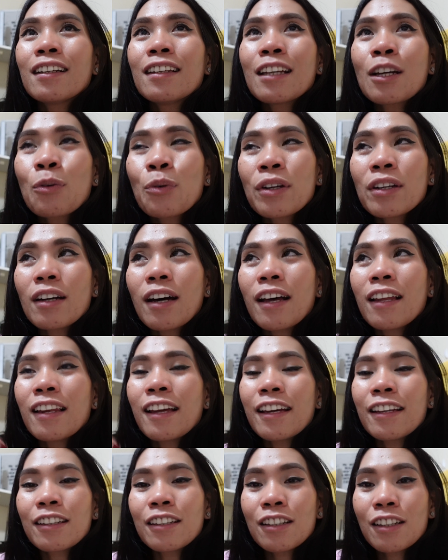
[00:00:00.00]
liquid
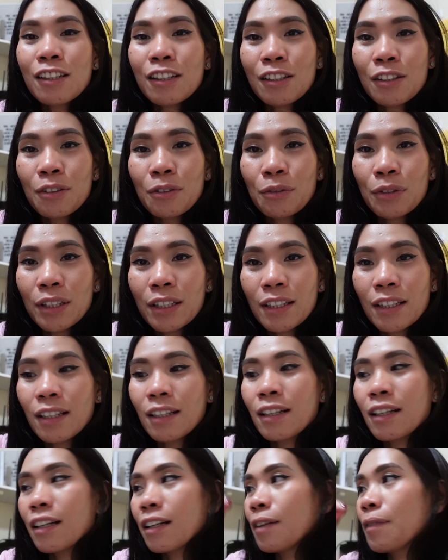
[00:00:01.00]
eyeliner with
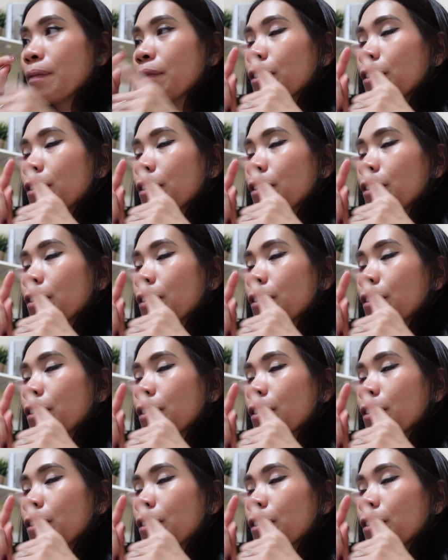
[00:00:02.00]
the,